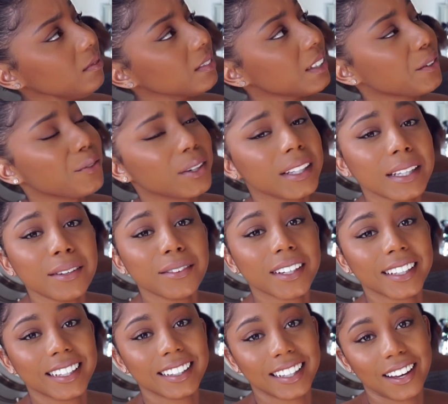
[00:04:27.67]
I
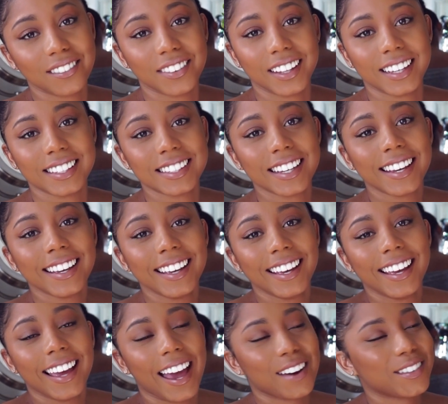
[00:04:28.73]
really love this.
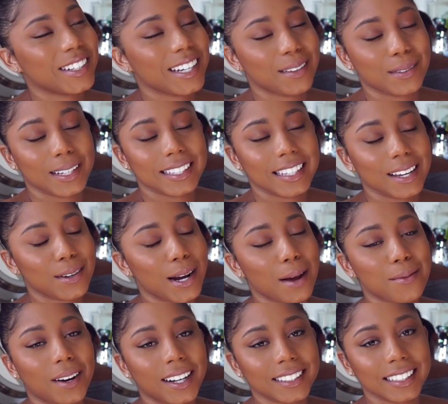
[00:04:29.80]
Every time I see it when I
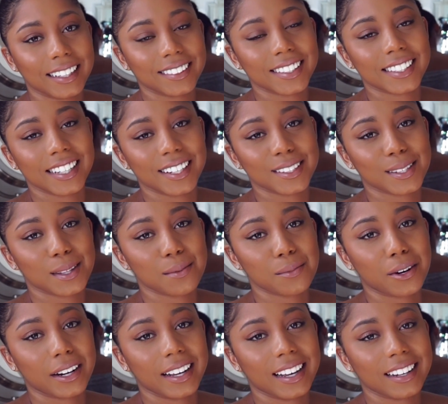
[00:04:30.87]
walk downstairs in the
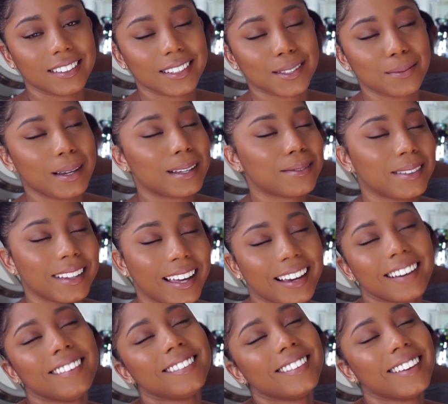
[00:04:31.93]
morning, it just makes me
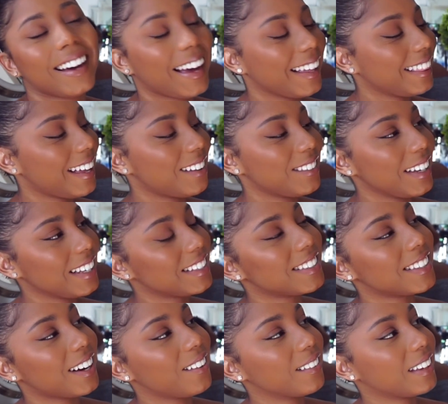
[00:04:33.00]
like, oh, I love it. It's
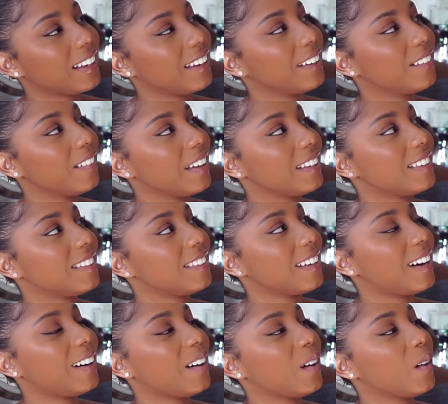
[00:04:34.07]
so cute. It's
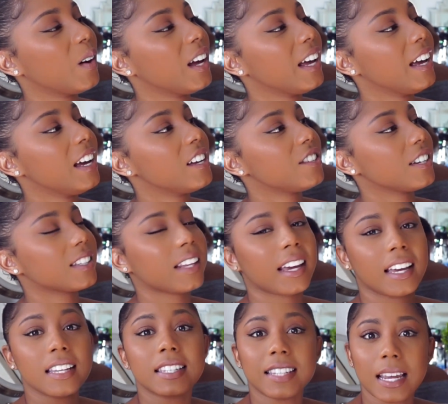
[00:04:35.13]
so just
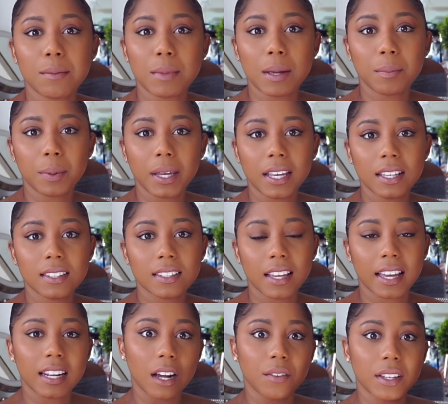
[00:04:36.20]
like a statement piece
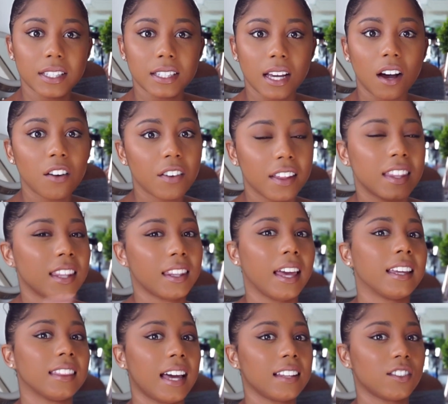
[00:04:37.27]
in of itself, and then
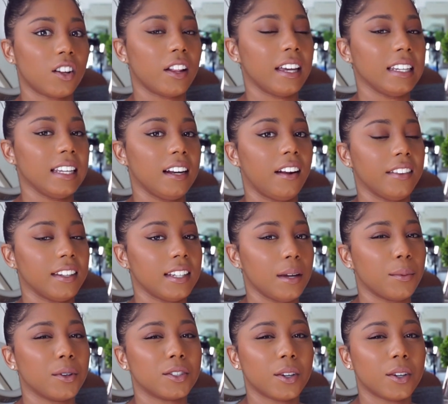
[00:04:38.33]
like that's all I need on the table.